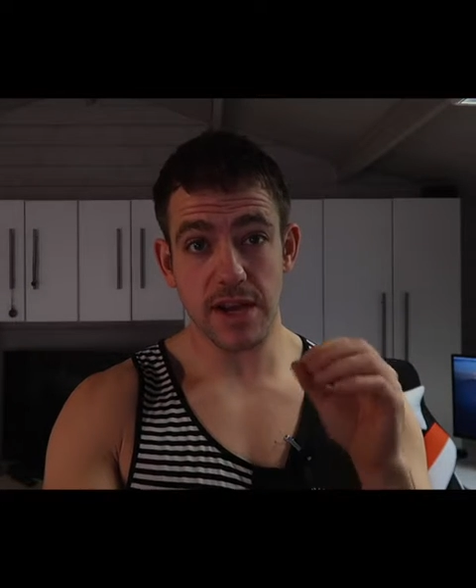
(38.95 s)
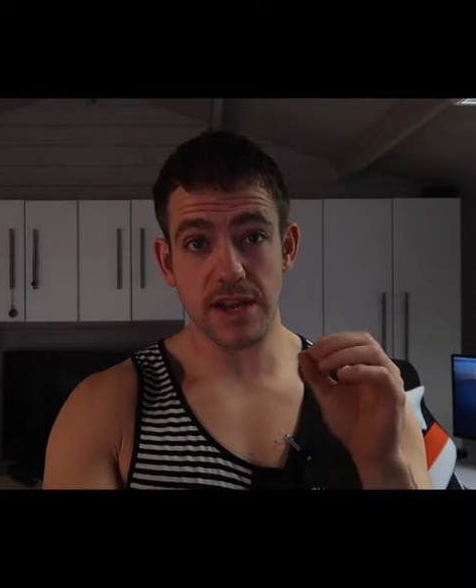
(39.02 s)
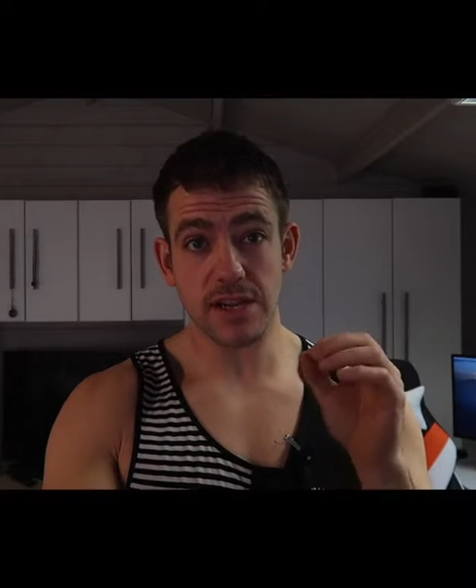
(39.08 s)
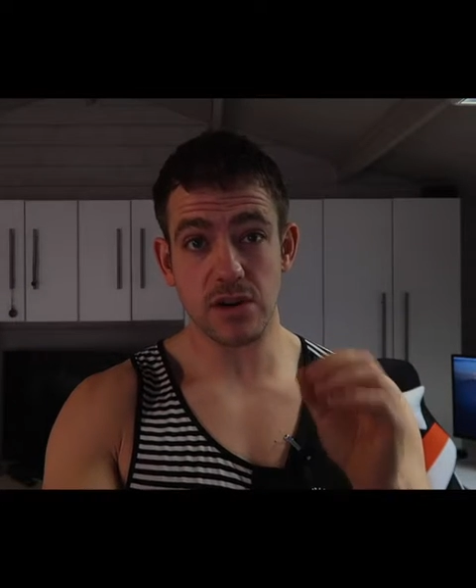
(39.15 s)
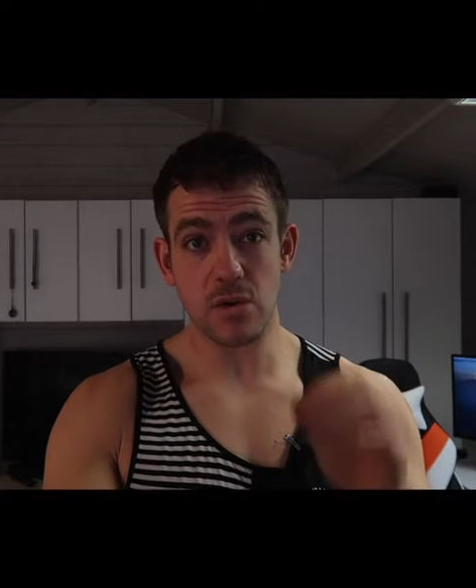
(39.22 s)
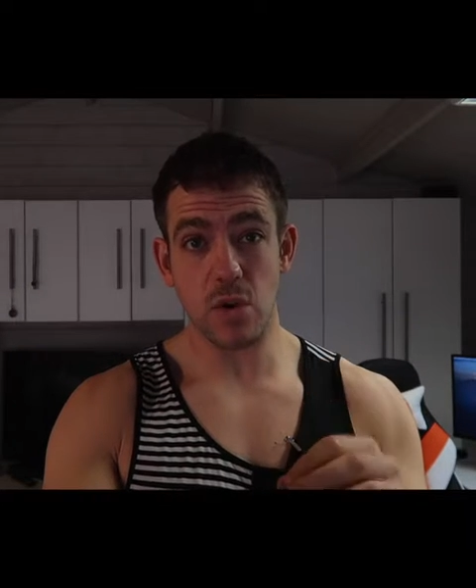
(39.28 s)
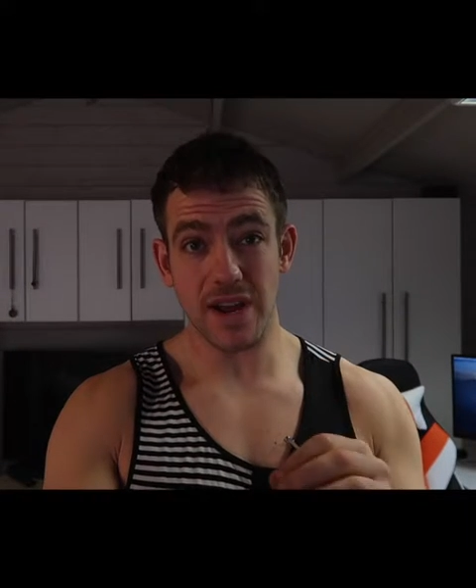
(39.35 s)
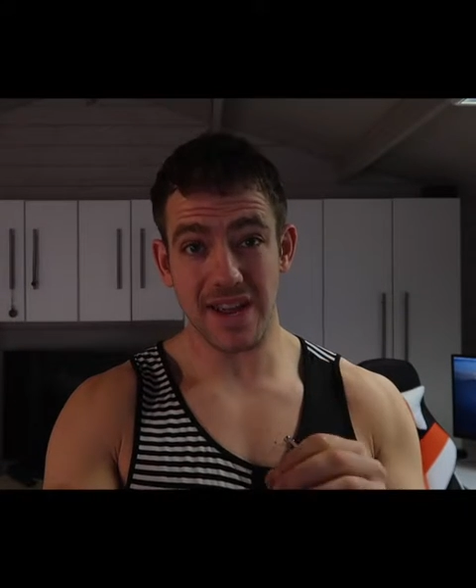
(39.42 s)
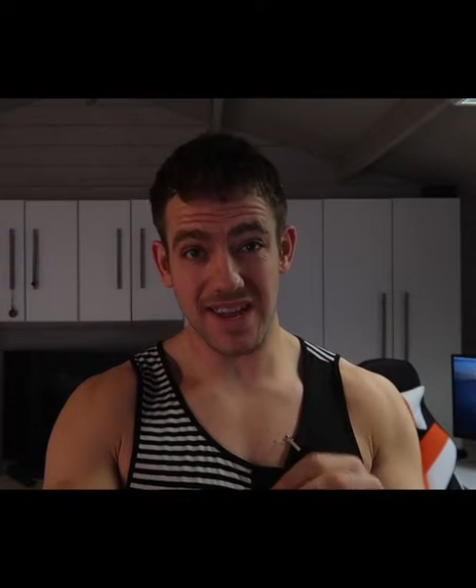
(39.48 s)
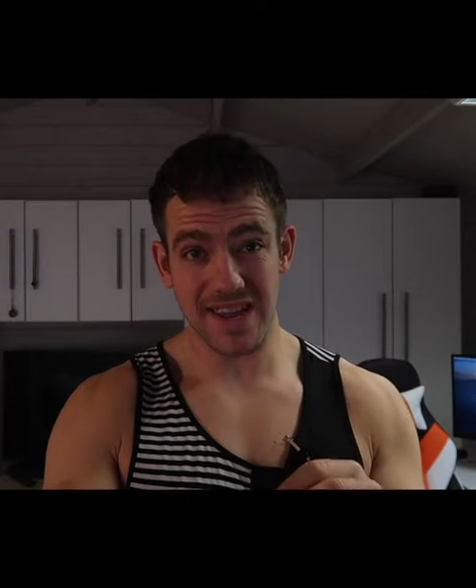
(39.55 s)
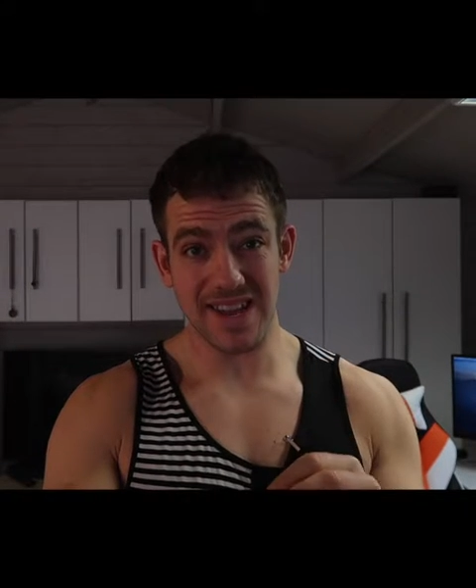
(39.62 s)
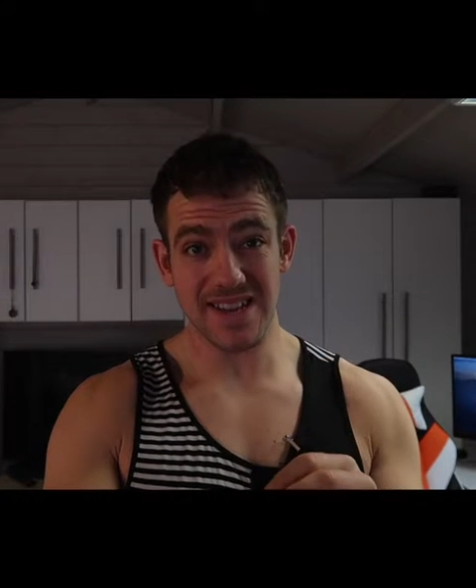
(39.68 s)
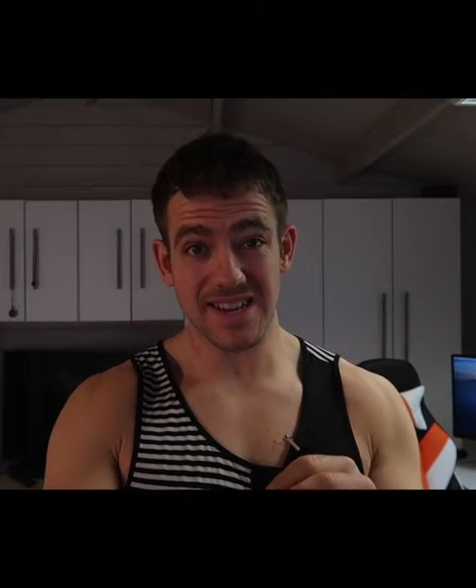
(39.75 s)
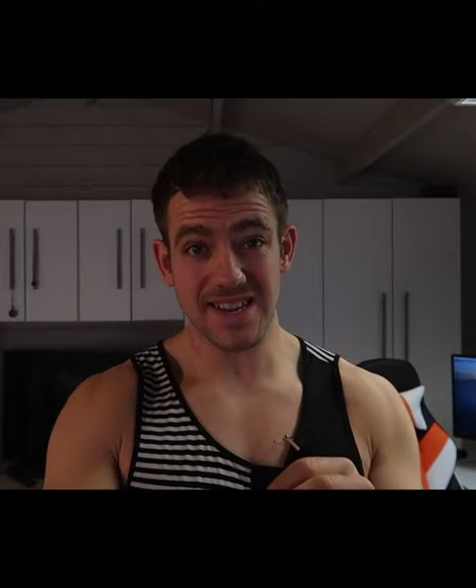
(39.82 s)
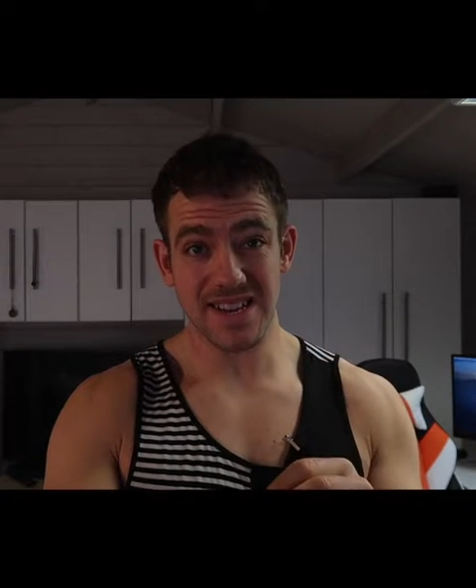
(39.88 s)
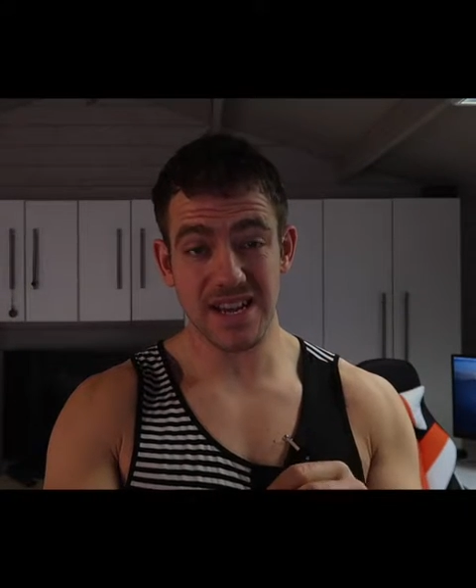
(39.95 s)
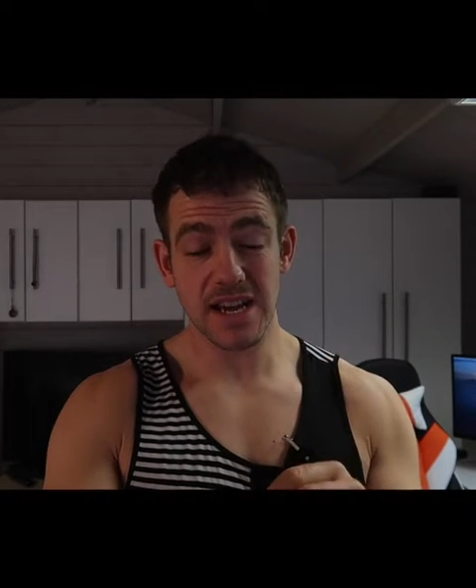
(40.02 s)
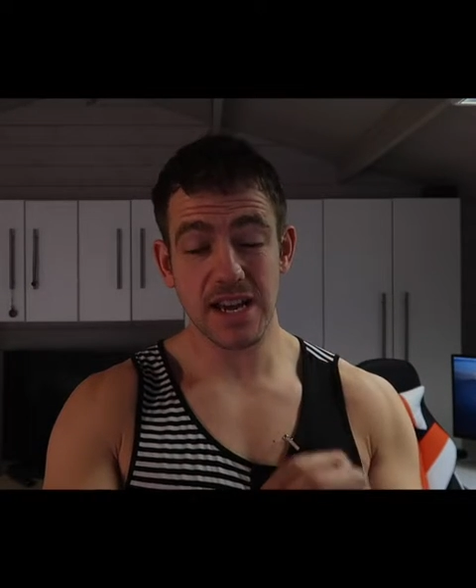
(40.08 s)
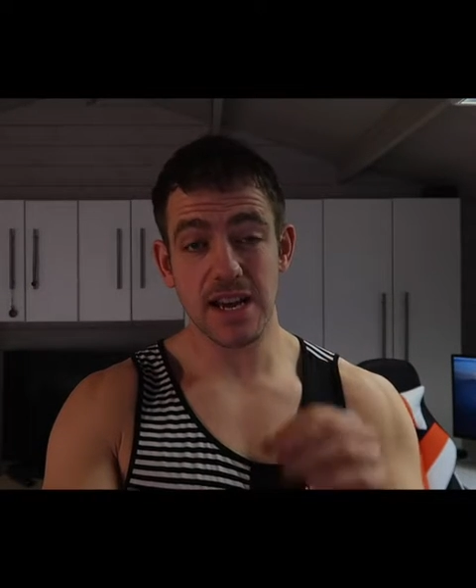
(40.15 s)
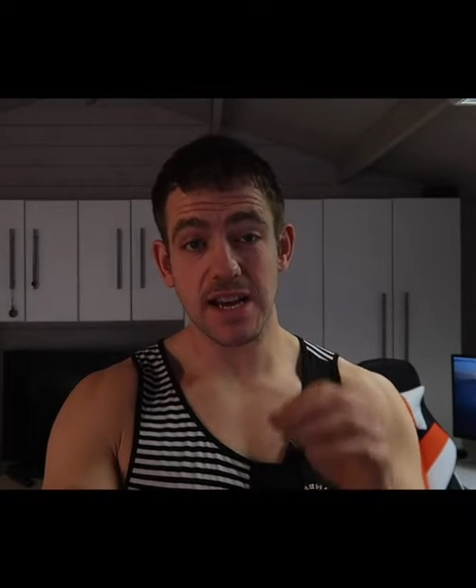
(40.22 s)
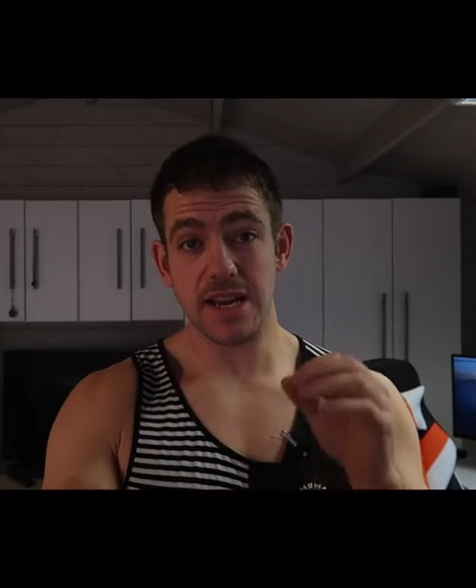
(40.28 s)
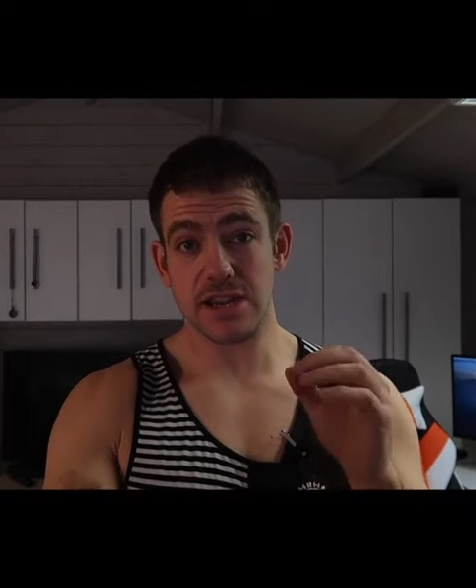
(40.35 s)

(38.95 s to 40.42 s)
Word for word: is quite easy.